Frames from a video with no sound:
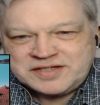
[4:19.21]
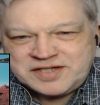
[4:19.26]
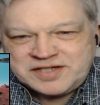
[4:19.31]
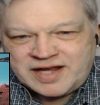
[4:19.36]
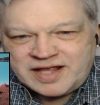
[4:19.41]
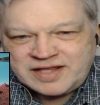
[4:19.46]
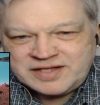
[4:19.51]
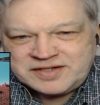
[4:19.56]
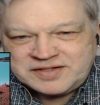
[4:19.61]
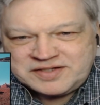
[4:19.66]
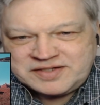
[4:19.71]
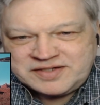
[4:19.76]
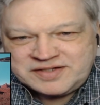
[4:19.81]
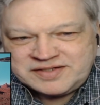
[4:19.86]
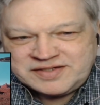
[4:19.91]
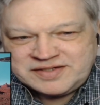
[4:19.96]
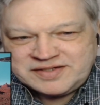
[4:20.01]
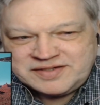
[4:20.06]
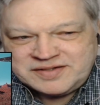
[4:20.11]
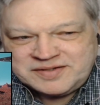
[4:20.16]

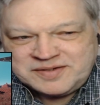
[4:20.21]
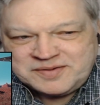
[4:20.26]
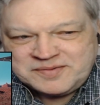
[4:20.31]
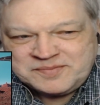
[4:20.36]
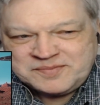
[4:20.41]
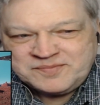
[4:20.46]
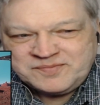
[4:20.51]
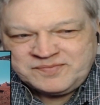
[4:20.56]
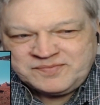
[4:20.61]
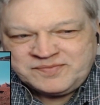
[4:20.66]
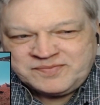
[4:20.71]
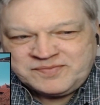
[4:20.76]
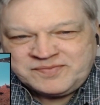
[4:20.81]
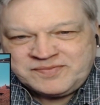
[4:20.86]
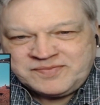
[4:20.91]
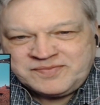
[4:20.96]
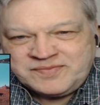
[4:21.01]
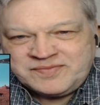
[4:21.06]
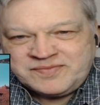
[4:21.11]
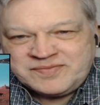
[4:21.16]
challenges,
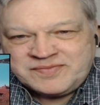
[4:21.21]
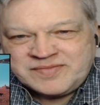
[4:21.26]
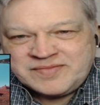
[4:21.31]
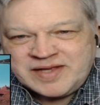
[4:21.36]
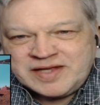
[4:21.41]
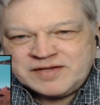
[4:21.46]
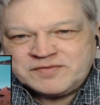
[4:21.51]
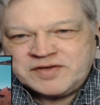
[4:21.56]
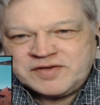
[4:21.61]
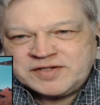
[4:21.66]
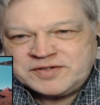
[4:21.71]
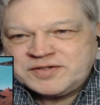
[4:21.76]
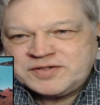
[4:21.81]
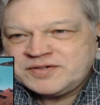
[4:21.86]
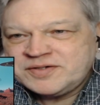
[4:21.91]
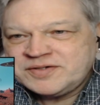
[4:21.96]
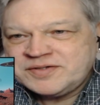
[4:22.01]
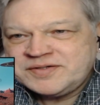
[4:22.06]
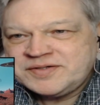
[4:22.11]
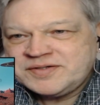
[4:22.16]

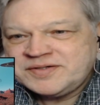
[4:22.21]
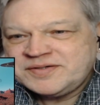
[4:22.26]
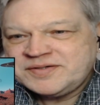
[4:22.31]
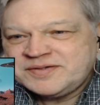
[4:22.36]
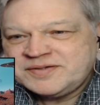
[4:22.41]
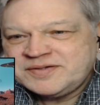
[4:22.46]
adventures,